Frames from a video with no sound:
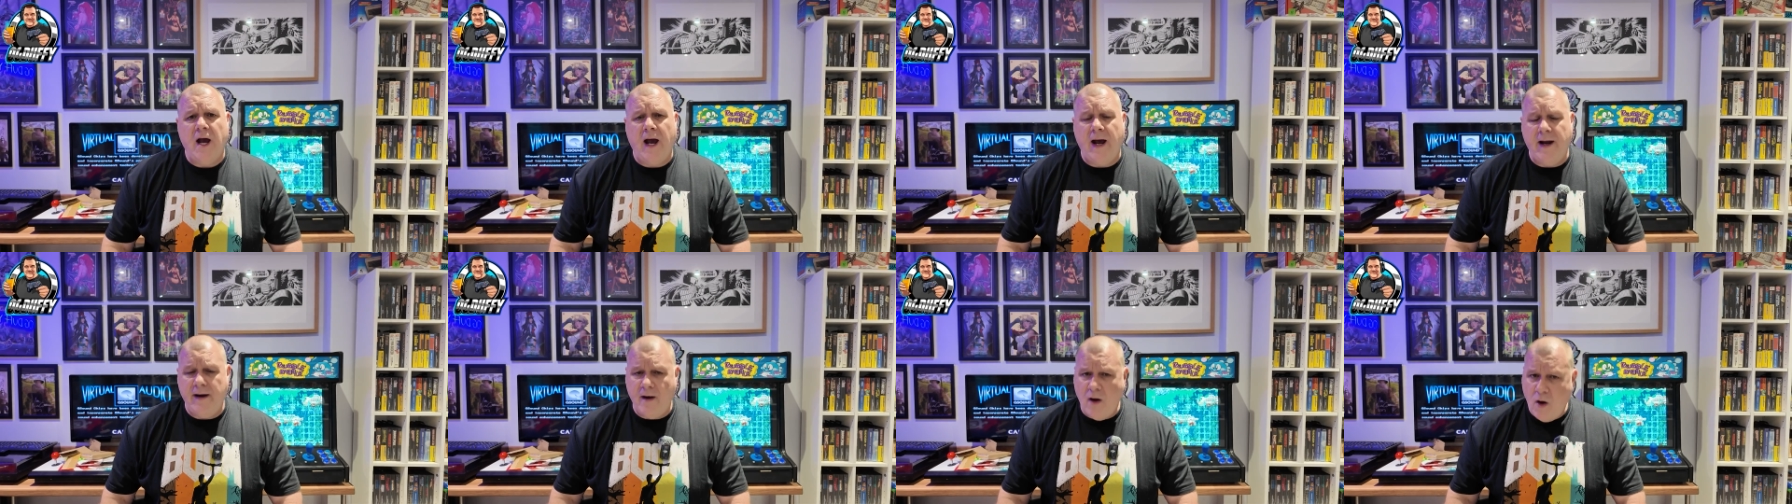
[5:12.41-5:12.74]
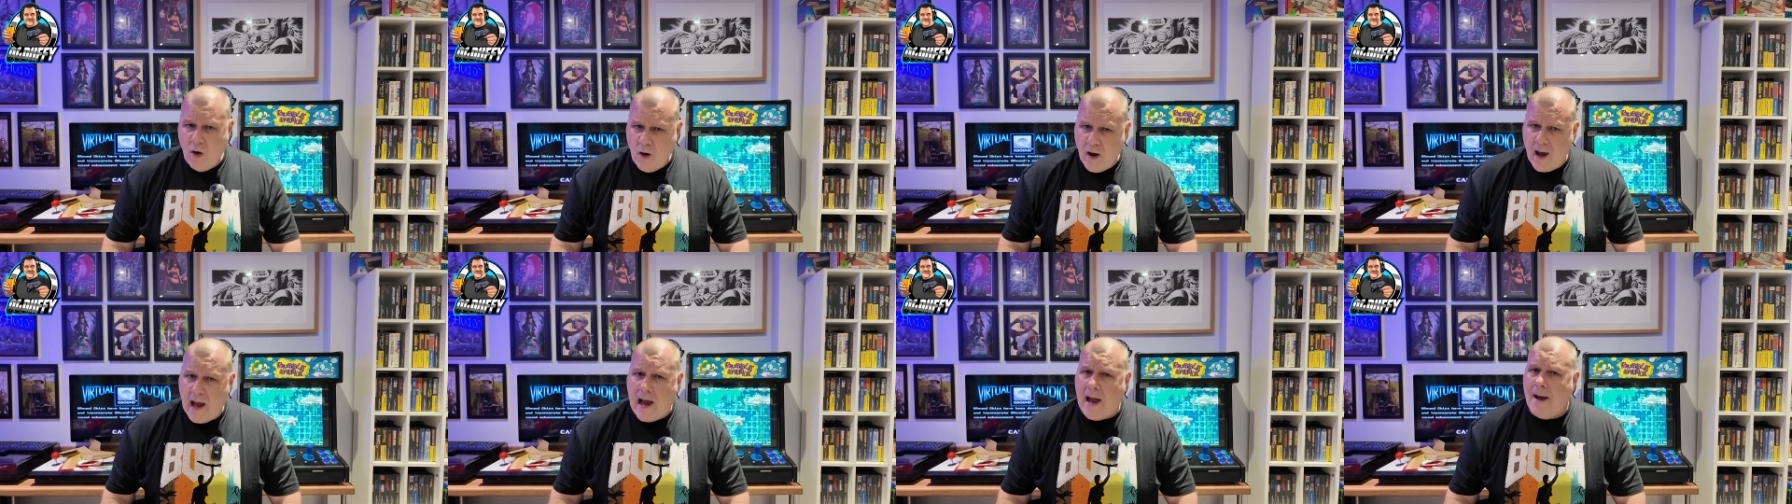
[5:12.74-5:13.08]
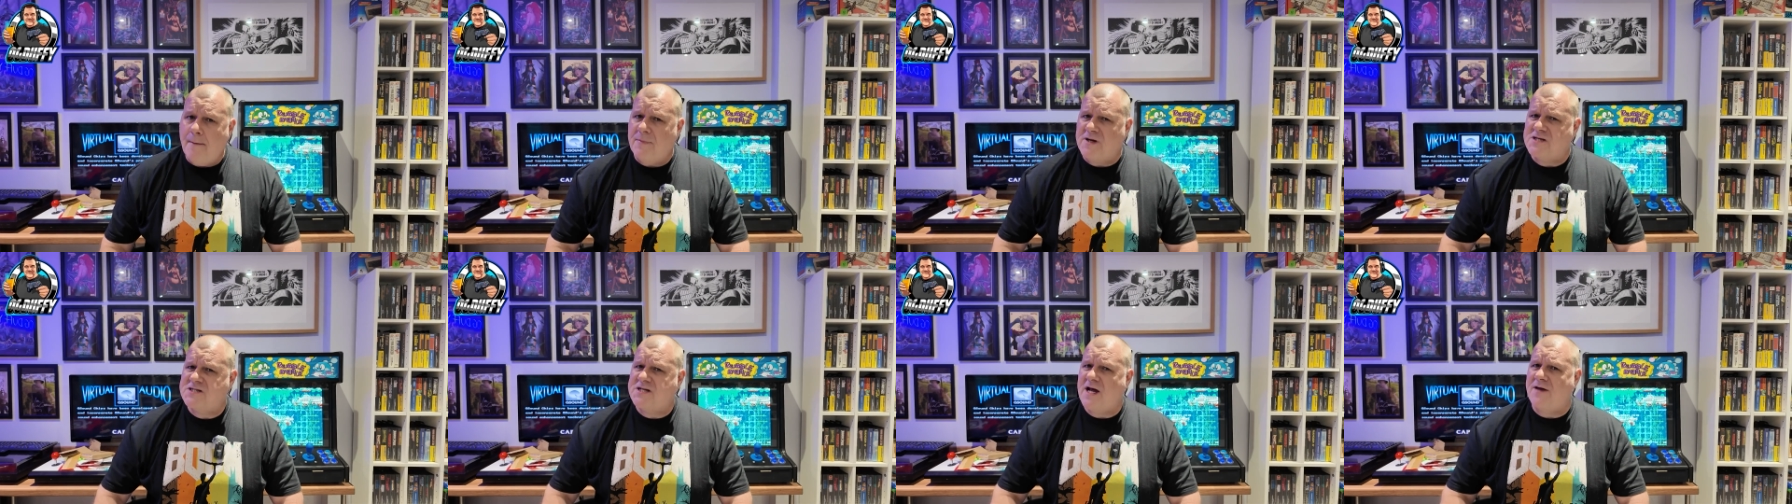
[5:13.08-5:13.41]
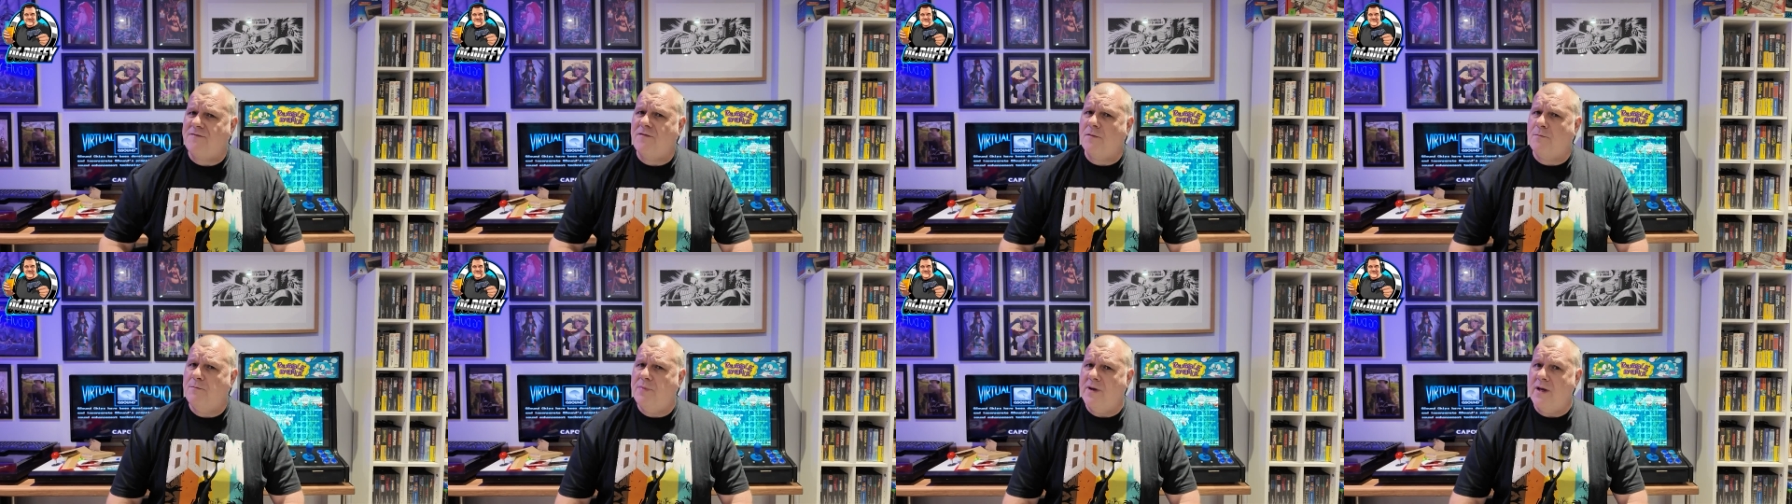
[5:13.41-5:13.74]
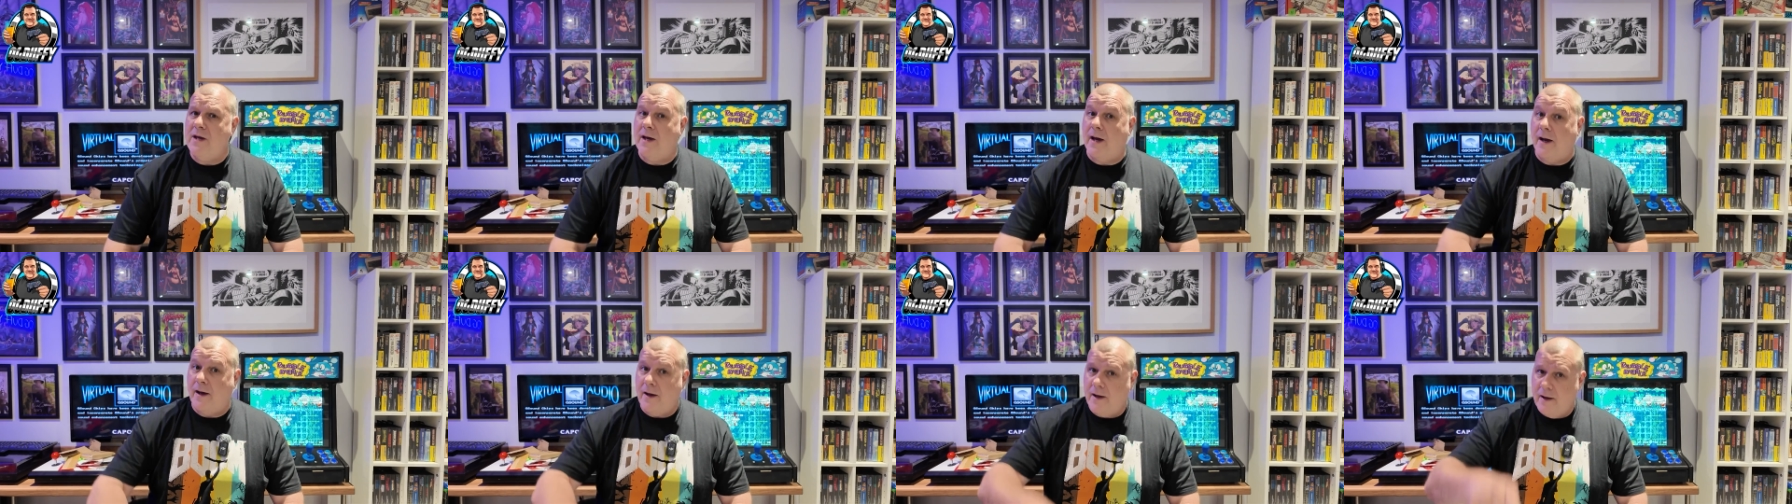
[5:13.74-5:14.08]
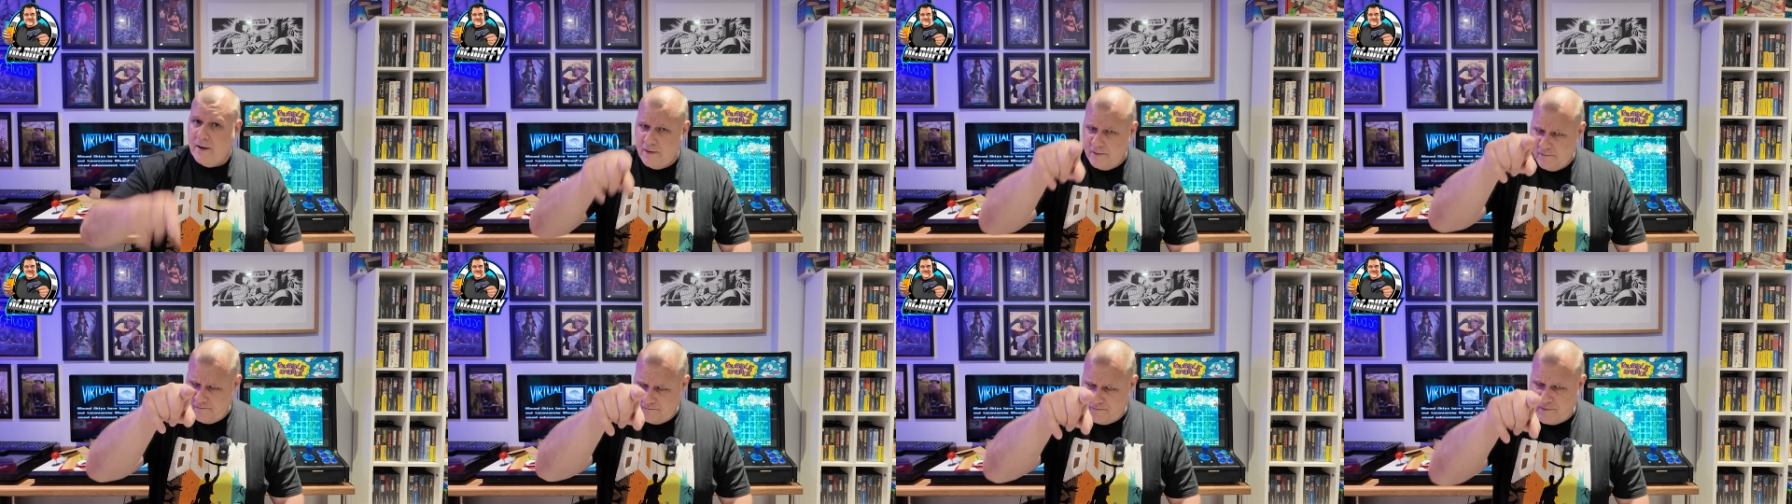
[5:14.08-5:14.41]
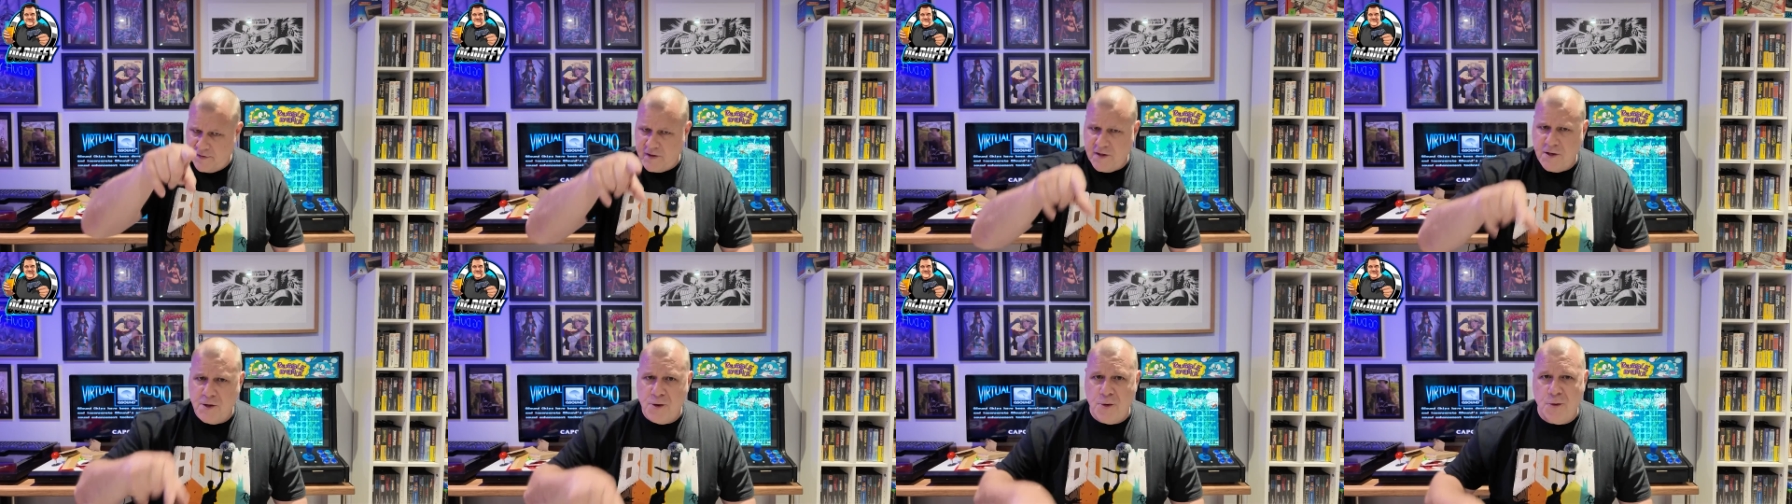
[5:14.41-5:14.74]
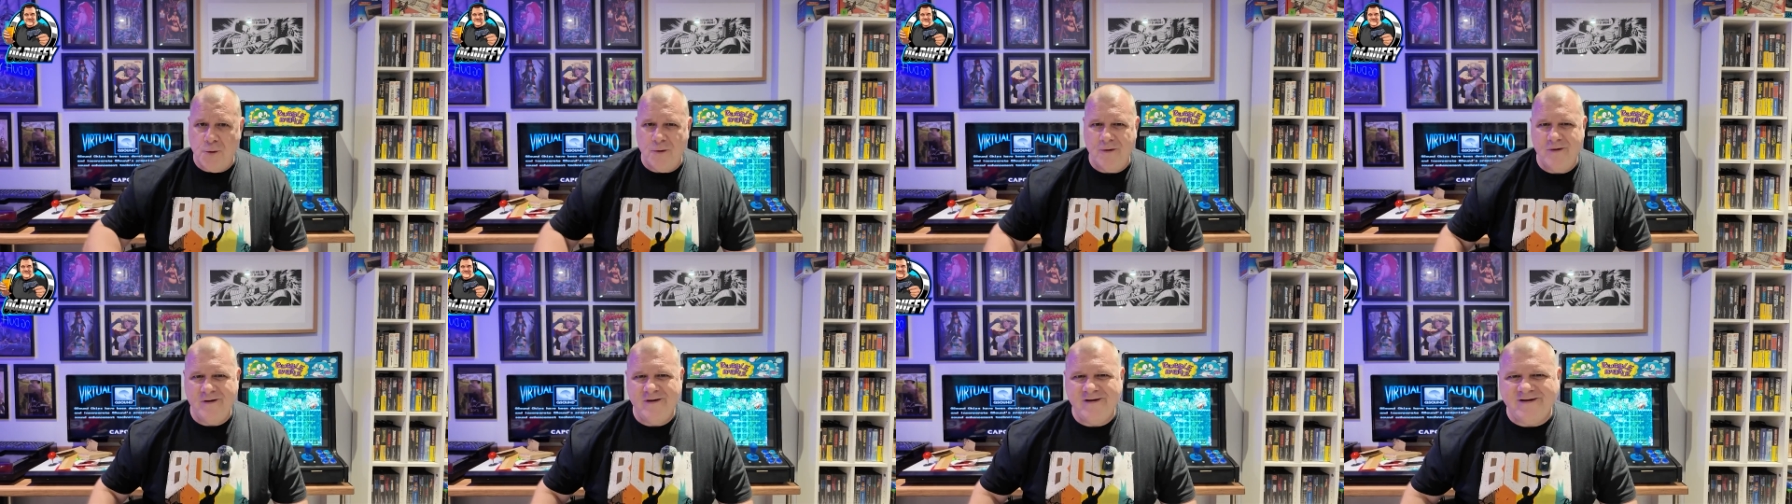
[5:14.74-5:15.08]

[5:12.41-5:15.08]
and I must have a beer for you.